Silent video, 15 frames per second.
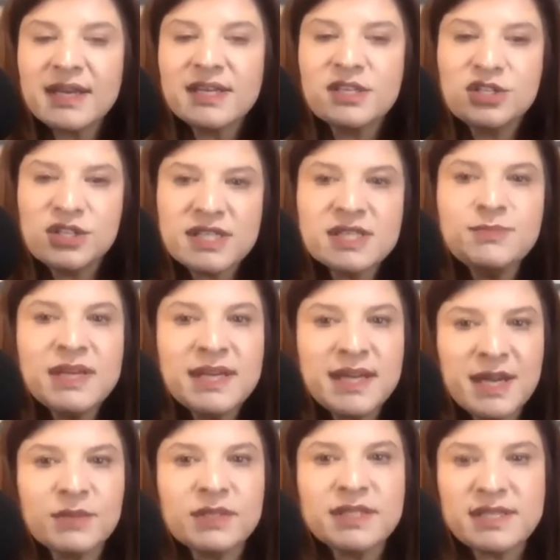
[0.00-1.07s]
and just being
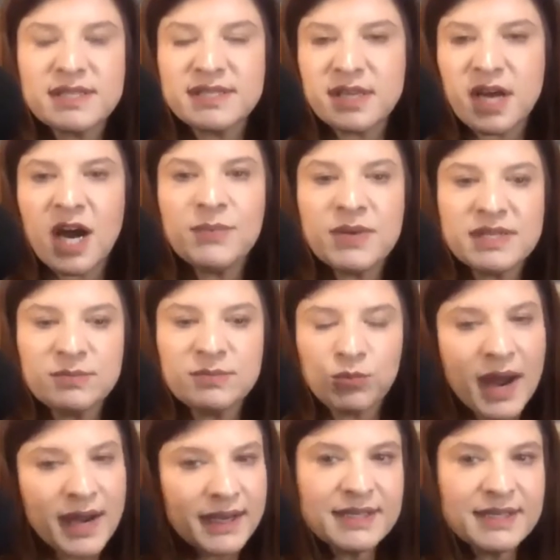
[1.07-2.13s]
able to stop and
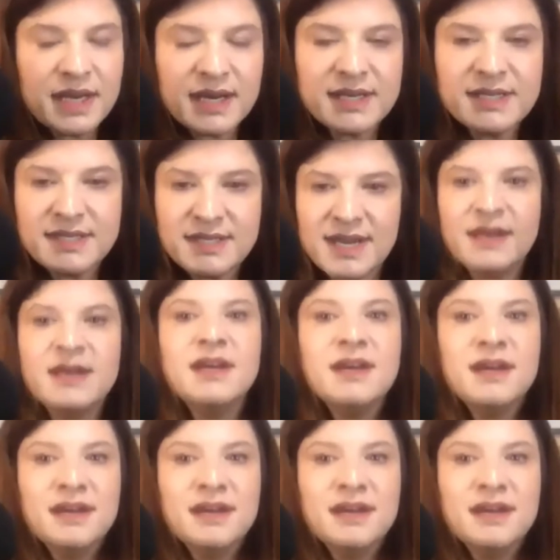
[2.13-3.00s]
recognize that